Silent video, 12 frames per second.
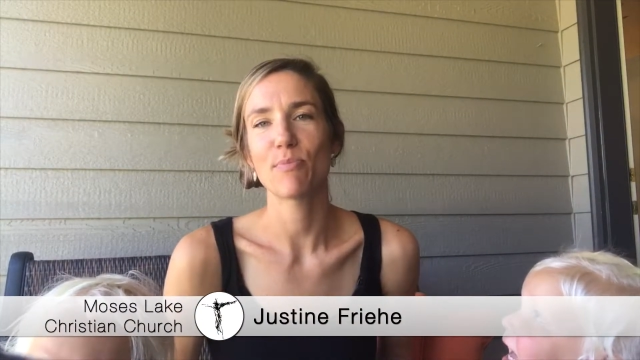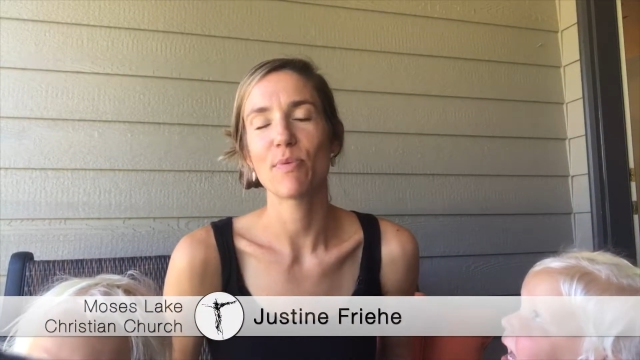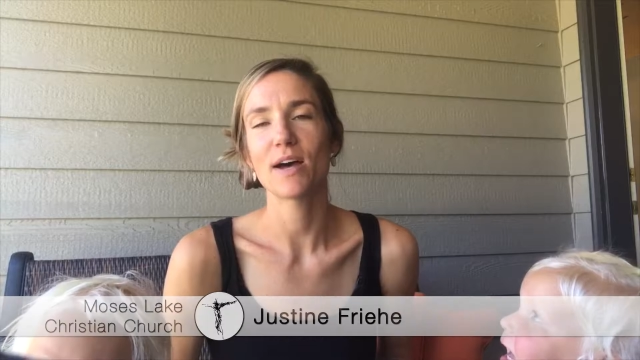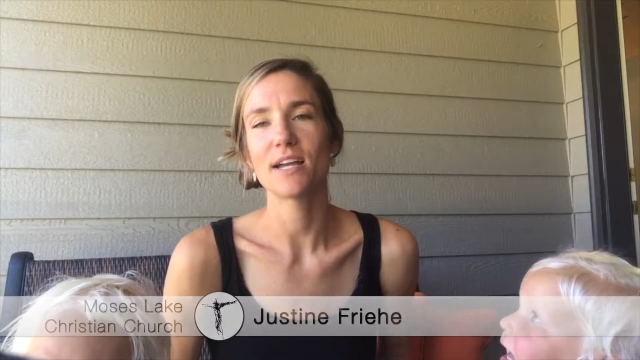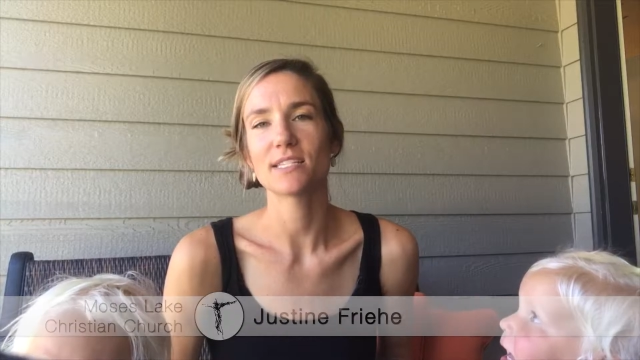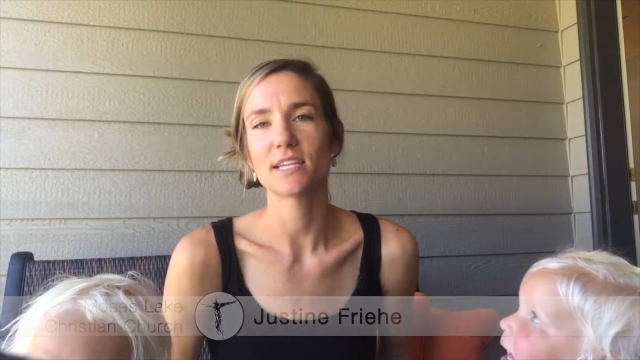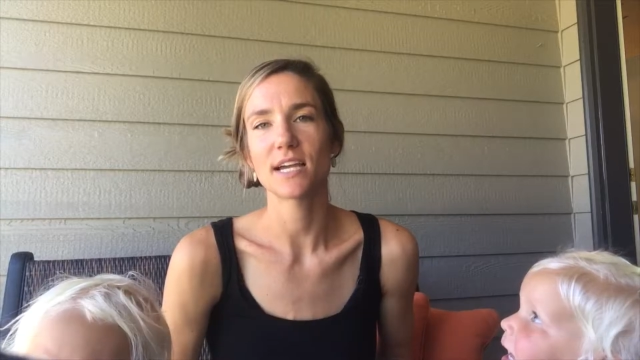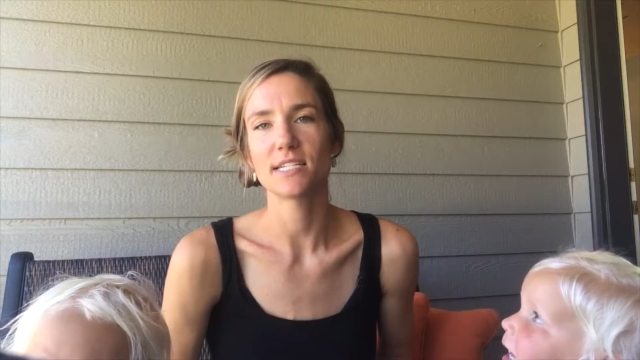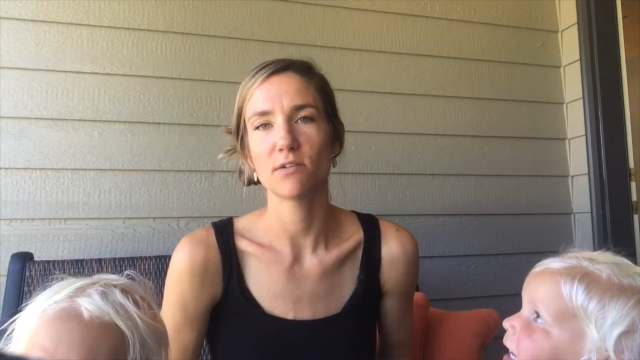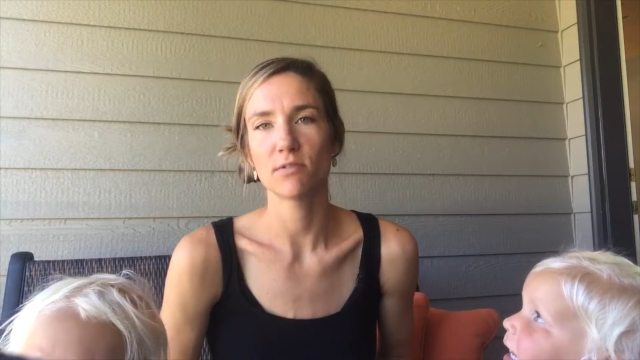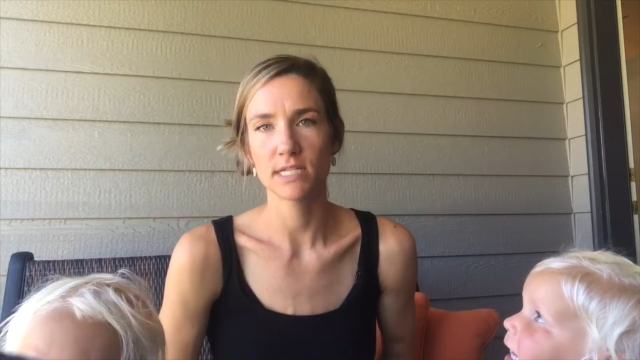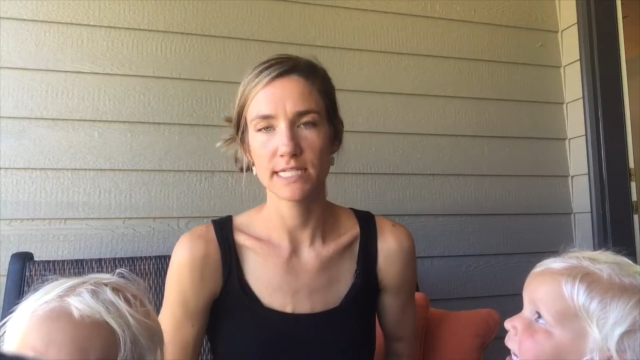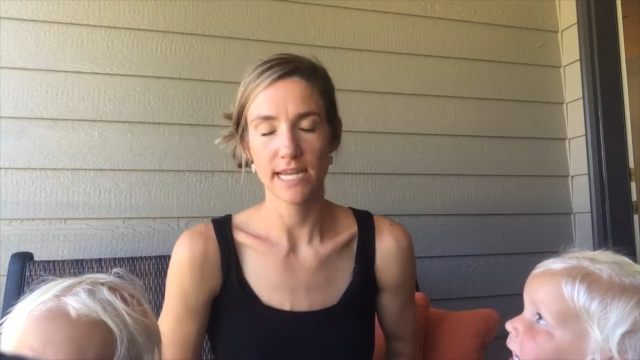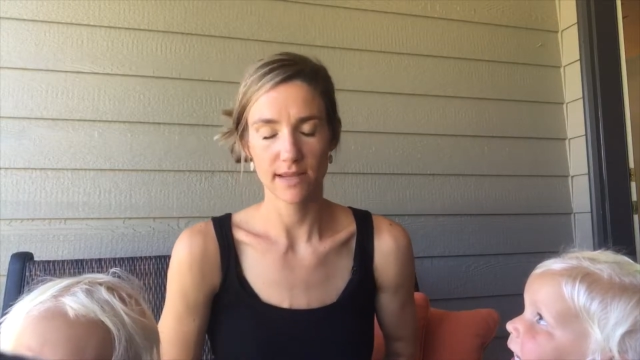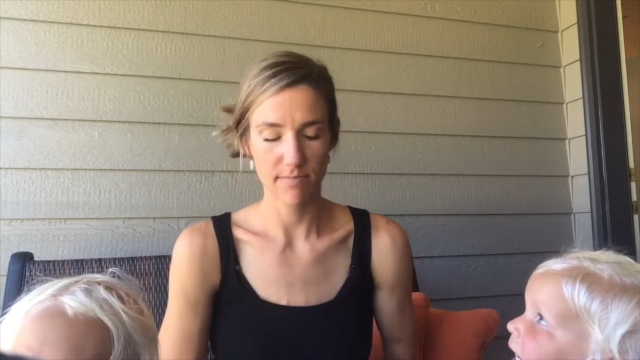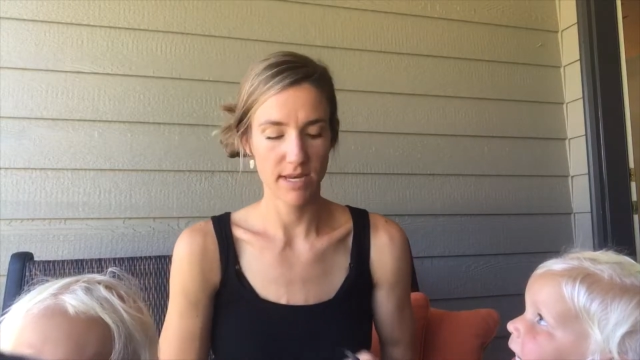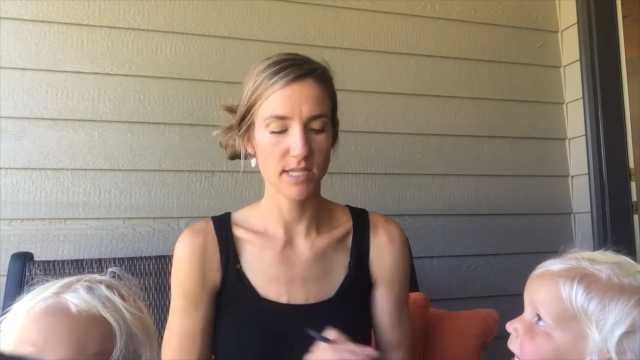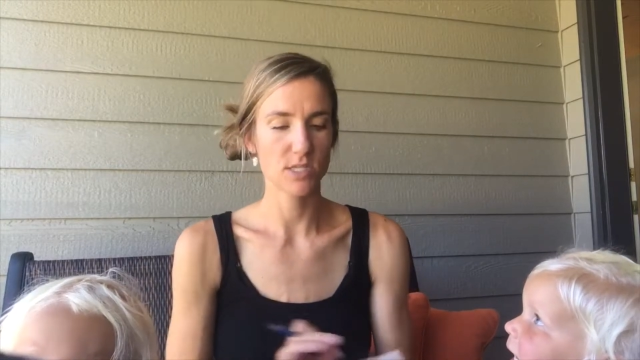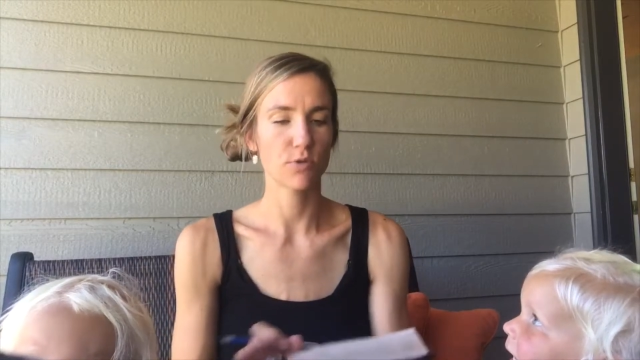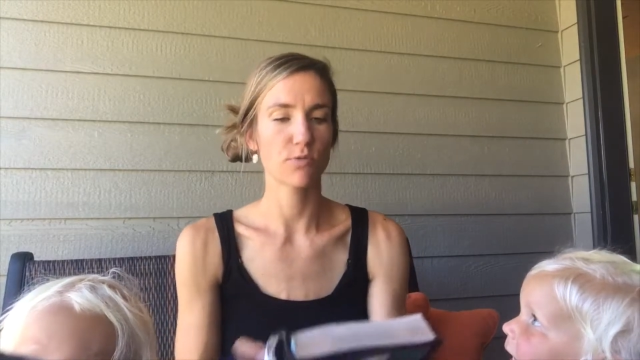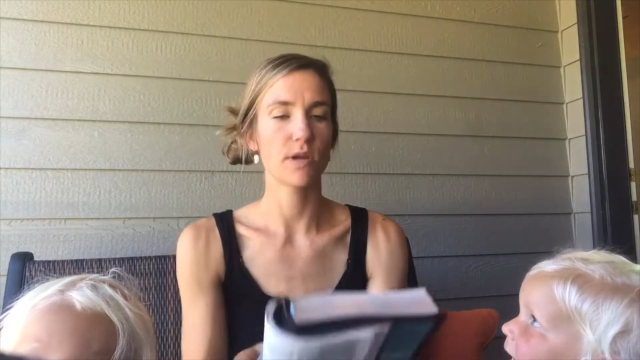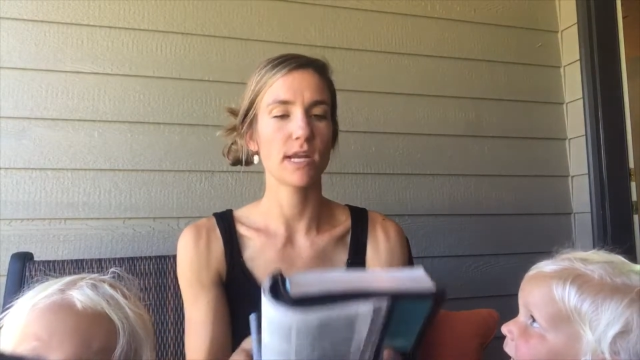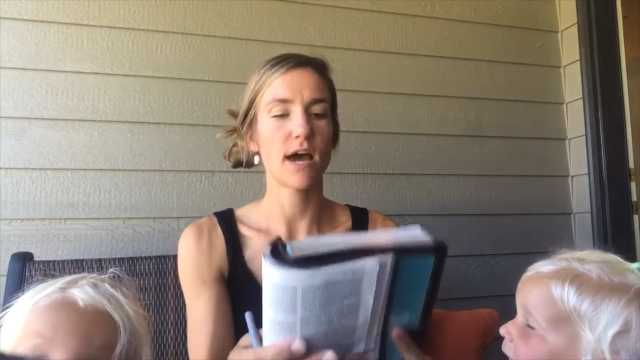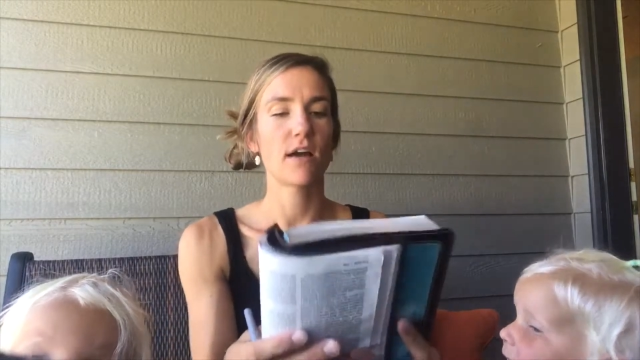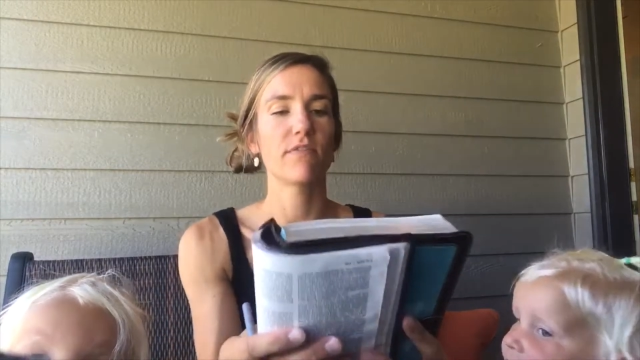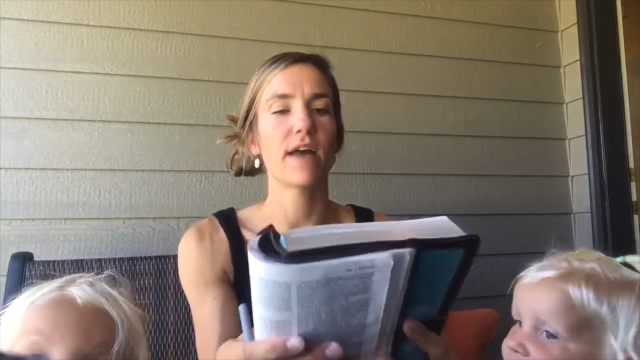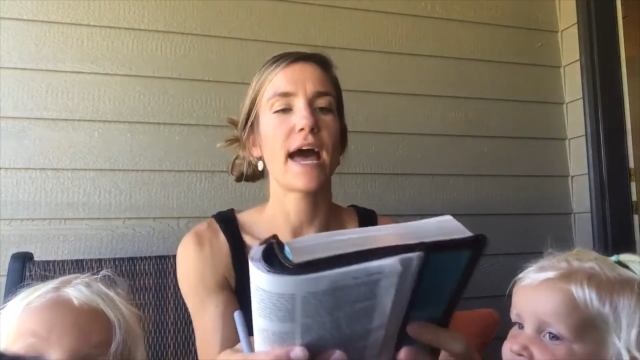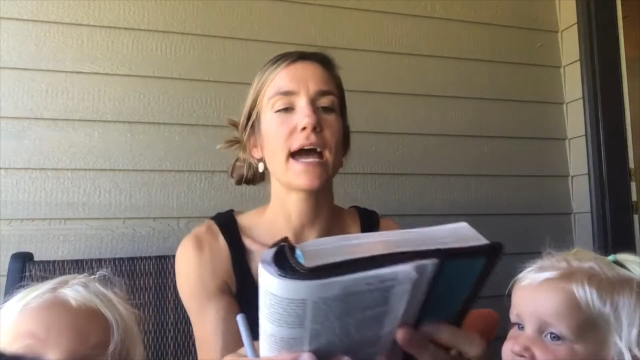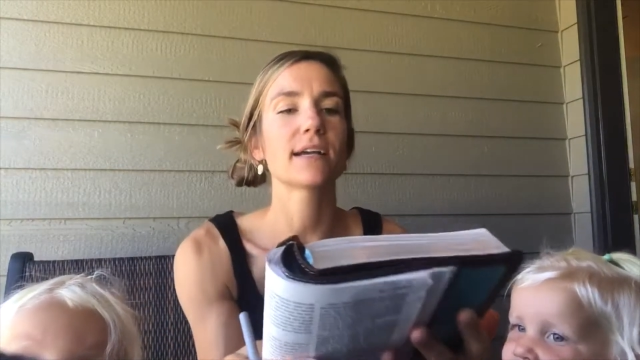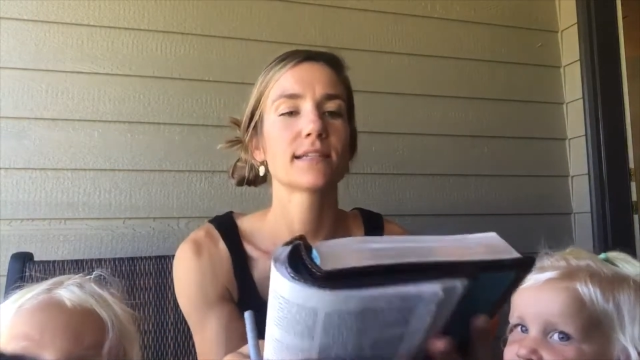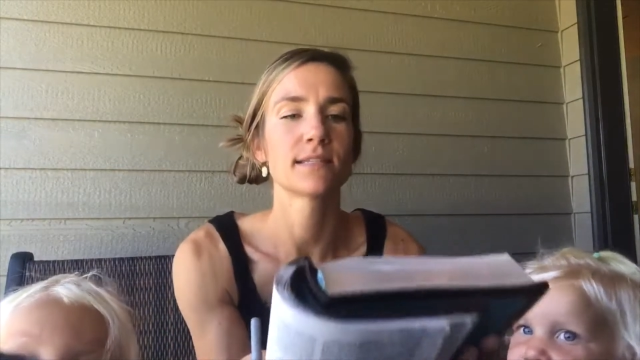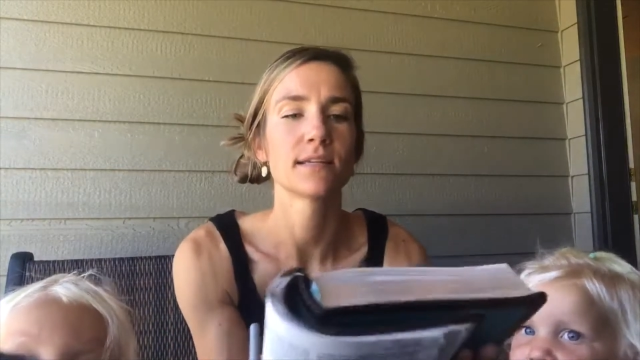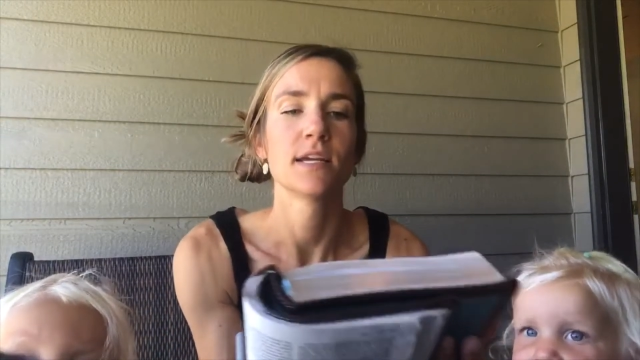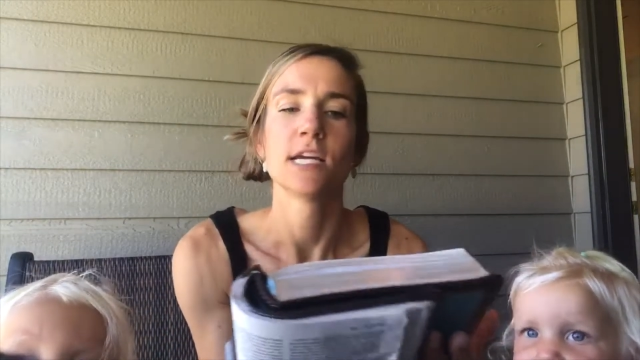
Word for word: but I did want to take a minute to read out of Acts